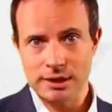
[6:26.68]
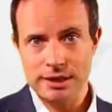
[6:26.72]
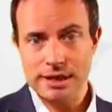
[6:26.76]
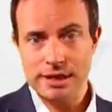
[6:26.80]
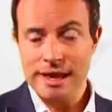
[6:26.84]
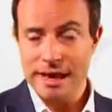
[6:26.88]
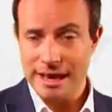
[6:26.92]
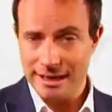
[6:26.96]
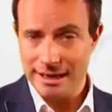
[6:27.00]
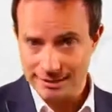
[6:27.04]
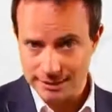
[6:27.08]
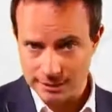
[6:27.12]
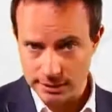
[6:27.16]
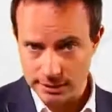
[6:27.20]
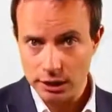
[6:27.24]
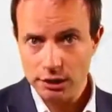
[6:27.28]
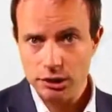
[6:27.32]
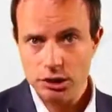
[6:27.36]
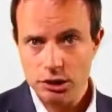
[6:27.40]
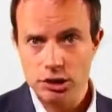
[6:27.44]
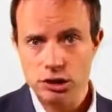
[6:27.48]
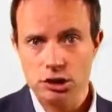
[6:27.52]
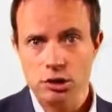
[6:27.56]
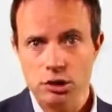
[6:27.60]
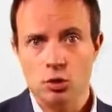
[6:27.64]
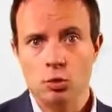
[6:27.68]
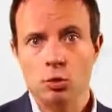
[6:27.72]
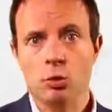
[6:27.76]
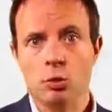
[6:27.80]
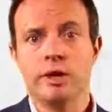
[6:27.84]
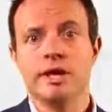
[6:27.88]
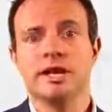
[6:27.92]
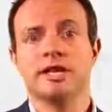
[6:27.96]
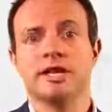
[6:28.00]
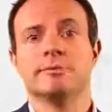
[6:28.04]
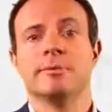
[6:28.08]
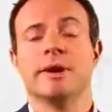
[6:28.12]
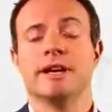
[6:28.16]
As such, we
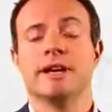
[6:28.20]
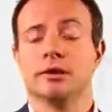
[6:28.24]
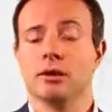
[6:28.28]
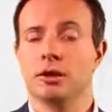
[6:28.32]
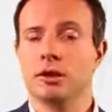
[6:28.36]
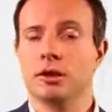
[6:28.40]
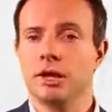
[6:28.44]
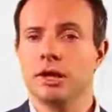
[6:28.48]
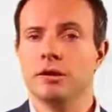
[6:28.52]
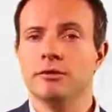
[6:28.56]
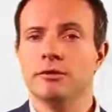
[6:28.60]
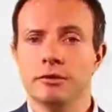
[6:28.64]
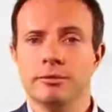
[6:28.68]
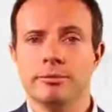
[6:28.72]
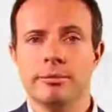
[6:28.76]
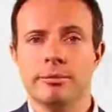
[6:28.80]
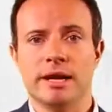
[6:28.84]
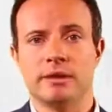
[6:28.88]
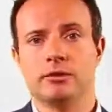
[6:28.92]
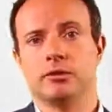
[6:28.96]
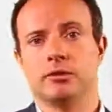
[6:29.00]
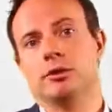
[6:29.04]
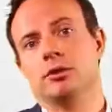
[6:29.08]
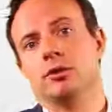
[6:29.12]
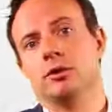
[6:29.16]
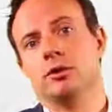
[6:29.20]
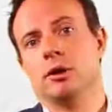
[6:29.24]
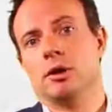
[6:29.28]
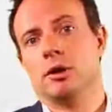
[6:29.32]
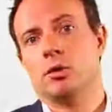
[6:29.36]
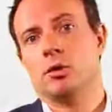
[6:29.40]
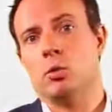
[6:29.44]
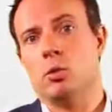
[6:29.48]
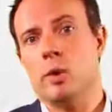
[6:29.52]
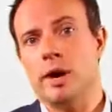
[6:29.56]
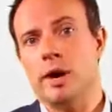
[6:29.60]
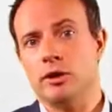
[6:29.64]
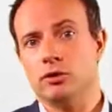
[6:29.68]
expect an even better
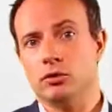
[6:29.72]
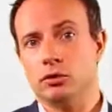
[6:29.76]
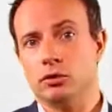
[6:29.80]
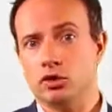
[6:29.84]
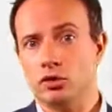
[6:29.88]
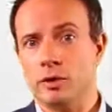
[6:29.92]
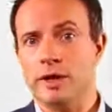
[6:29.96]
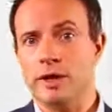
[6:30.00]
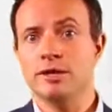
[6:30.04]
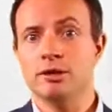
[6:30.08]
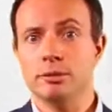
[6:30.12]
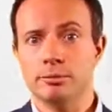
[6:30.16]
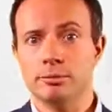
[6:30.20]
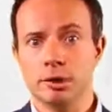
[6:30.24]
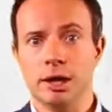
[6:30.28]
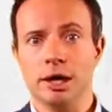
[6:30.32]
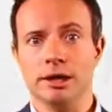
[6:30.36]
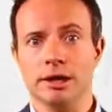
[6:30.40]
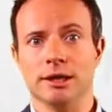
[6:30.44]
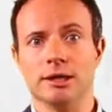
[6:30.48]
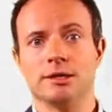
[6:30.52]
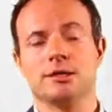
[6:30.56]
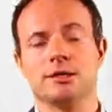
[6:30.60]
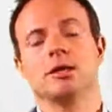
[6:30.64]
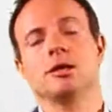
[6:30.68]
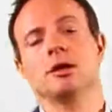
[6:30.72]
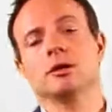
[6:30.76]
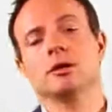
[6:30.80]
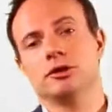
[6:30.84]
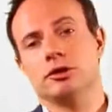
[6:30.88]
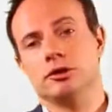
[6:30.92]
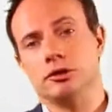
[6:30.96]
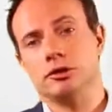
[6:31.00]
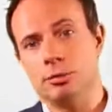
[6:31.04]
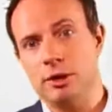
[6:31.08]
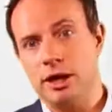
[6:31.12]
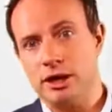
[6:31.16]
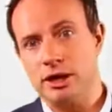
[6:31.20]
way to trace the products along the
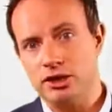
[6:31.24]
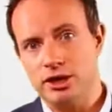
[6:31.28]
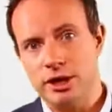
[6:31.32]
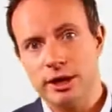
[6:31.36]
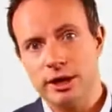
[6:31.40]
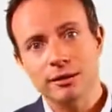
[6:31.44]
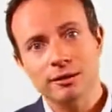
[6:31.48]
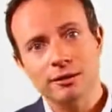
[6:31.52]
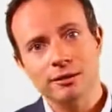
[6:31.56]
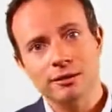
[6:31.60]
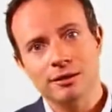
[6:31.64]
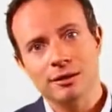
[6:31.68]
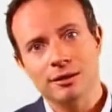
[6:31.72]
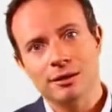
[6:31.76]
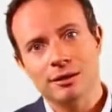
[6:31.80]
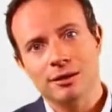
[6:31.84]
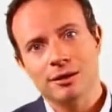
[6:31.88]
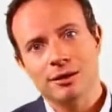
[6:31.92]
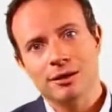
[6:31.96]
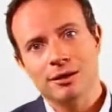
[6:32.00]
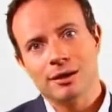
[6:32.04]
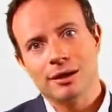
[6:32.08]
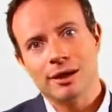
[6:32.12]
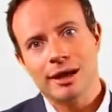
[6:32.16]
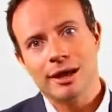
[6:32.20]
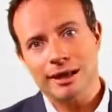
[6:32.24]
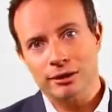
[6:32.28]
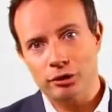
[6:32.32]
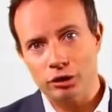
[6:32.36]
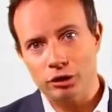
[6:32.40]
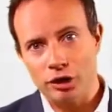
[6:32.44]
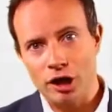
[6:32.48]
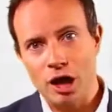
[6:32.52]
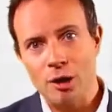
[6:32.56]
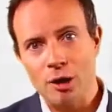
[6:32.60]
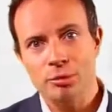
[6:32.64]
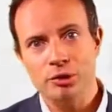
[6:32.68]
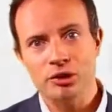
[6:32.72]
supply chains, and the
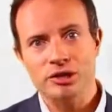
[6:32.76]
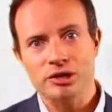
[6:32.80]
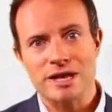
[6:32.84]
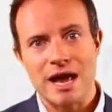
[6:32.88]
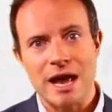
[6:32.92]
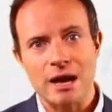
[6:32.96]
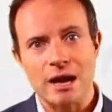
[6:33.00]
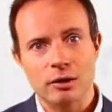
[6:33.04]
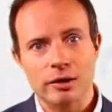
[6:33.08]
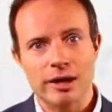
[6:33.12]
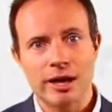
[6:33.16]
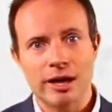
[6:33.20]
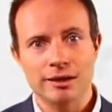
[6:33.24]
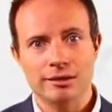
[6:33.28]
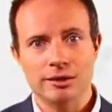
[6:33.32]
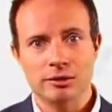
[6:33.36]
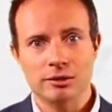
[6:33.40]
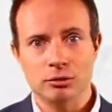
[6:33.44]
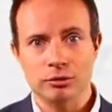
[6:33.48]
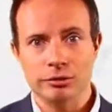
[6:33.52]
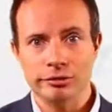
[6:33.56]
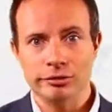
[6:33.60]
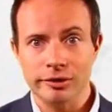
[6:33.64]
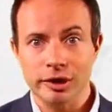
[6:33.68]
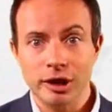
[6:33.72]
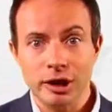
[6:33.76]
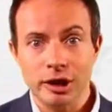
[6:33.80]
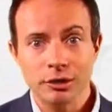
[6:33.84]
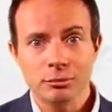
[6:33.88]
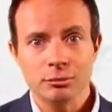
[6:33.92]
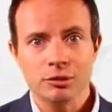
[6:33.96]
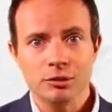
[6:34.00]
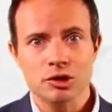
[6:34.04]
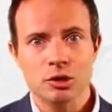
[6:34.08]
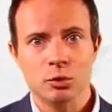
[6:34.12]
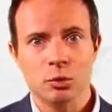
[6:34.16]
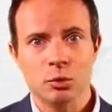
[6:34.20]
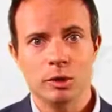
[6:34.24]
numbers allocated to the
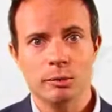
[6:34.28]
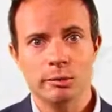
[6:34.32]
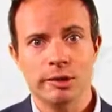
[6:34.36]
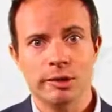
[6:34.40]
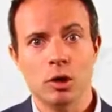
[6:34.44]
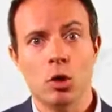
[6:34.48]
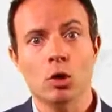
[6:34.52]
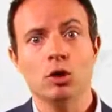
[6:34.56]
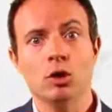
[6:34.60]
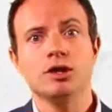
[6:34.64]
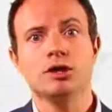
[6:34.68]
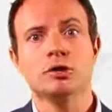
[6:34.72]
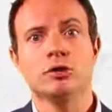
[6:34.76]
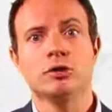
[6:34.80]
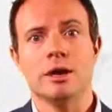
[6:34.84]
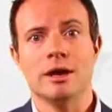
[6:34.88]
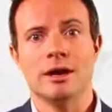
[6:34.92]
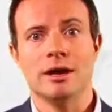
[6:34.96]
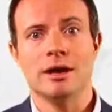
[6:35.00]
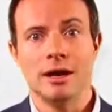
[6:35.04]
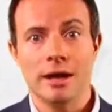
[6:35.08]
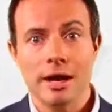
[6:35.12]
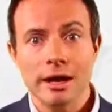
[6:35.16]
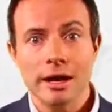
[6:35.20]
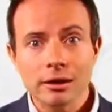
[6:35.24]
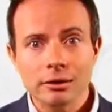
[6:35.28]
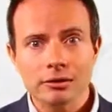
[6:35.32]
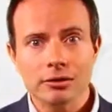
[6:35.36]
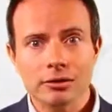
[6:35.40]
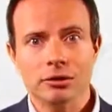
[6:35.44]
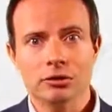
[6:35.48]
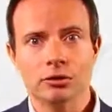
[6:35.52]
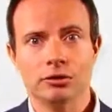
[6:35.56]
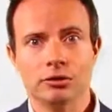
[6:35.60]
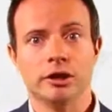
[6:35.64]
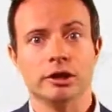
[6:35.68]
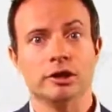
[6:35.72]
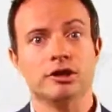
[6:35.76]
farms will be also linked to
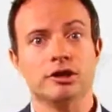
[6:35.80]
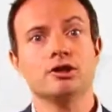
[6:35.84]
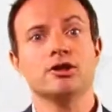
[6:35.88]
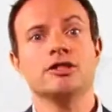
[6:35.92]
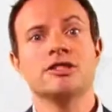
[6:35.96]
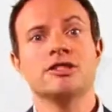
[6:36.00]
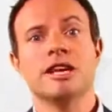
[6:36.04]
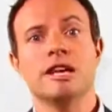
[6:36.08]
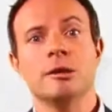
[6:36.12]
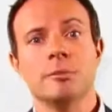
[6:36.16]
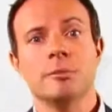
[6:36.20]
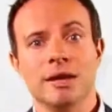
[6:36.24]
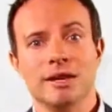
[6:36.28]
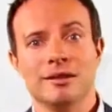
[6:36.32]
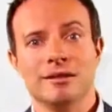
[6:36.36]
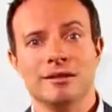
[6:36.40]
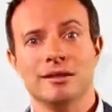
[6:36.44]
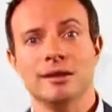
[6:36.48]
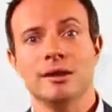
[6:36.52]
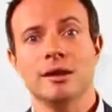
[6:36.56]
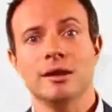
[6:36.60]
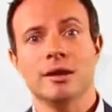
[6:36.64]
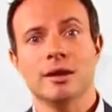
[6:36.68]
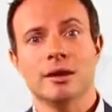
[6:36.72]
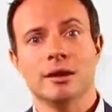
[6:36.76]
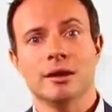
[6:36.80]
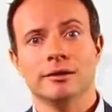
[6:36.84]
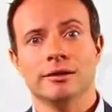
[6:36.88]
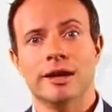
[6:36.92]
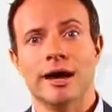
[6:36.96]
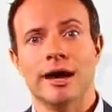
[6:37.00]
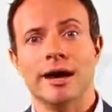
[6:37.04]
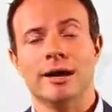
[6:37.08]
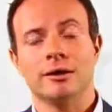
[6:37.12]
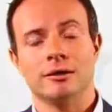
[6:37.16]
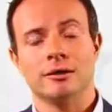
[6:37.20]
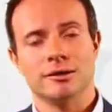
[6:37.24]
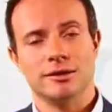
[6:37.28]
their sustainability
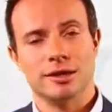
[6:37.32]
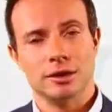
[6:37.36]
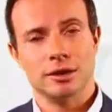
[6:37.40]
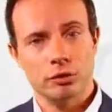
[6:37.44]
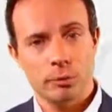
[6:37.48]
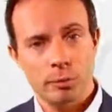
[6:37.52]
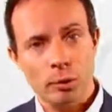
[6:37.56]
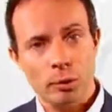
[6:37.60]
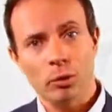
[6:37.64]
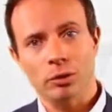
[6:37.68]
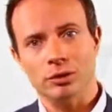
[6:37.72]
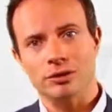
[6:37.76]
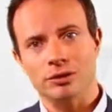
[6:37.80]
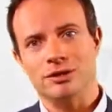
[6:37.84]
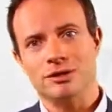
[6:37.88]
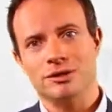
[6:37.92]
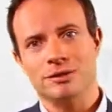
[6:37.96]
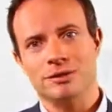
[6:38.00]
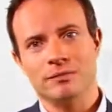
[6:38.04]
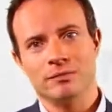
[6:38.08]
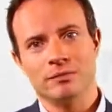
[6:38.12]
diagnostic reports.